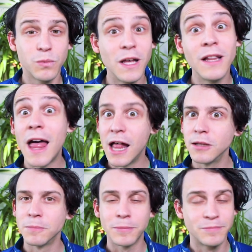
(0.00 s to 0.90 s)
will
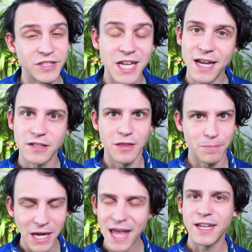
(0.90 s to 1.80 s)
help protect the
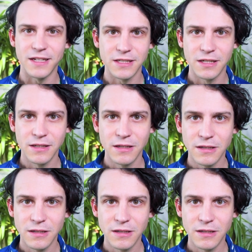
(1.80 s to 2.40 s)
planet.